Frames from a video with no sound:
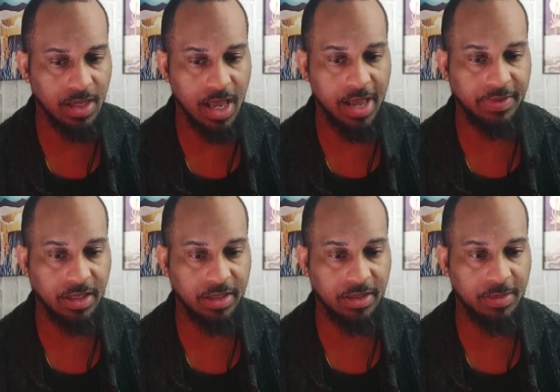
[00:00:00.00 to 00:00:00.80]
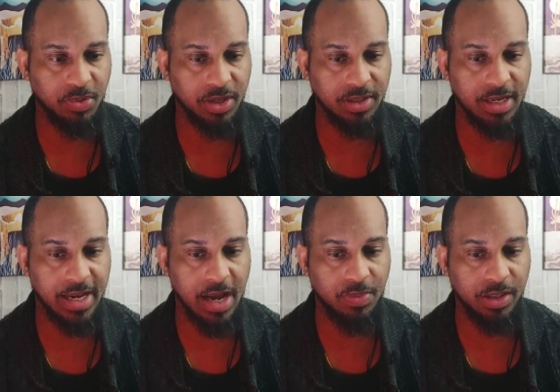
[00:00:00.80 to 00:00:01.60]
I have to look deeper into
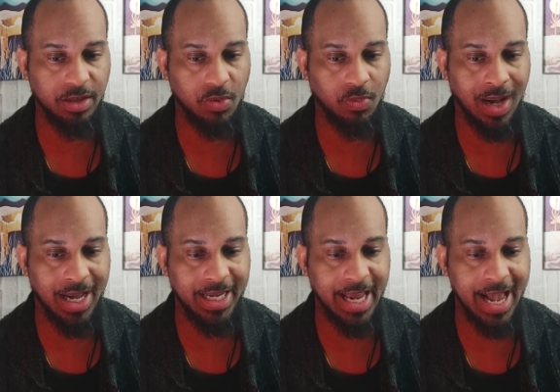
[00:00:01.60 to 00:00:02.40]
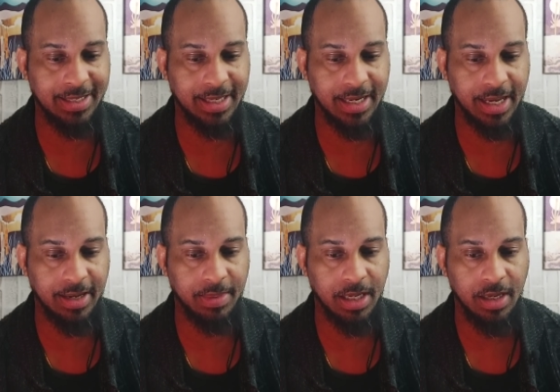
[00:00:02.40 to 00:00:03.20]
that. I want to know why it has that
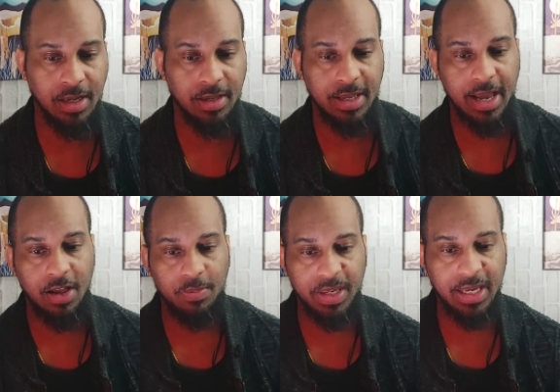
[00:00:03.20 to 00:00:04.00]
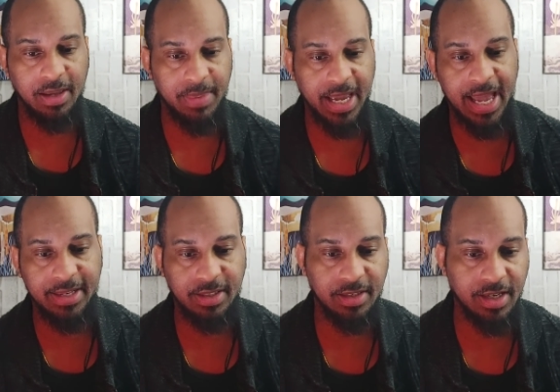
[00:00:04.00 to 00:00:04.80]
name. The L B M A
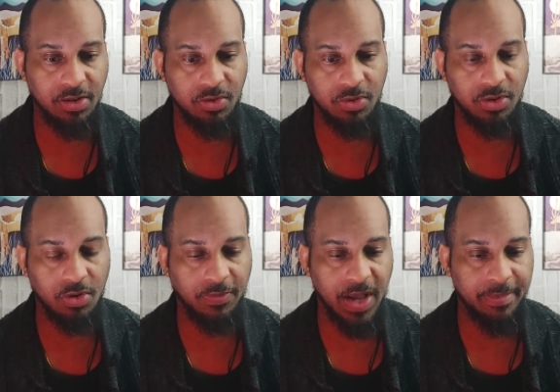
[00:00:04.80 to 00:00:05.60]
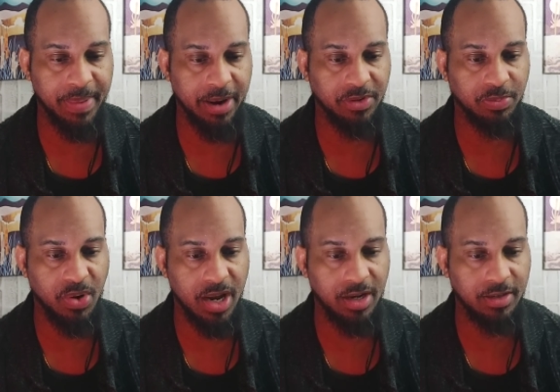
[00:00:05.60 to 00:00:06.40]
has continued to certify Barrick's
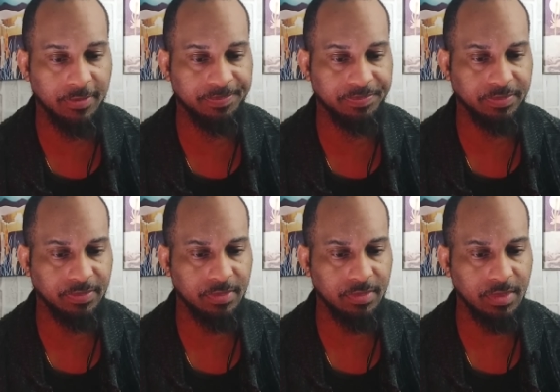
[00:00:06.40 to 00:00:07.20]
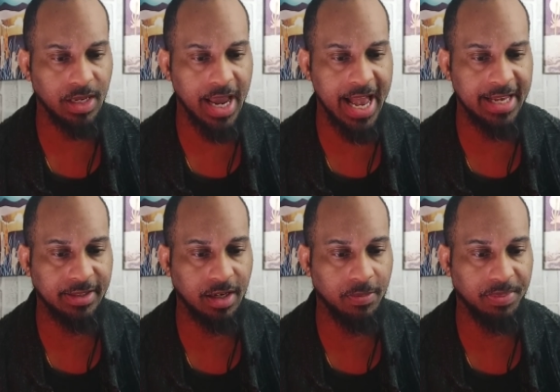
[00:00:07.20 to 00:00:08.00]
product
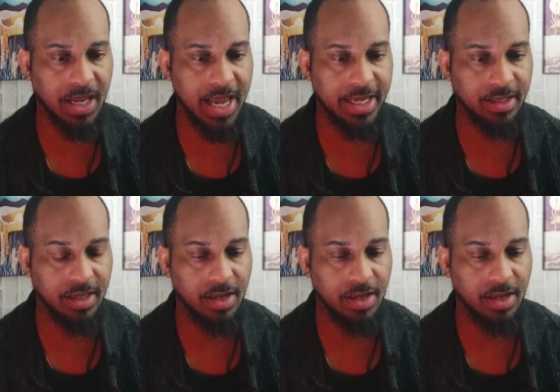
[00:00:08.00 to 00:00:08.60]
as compliant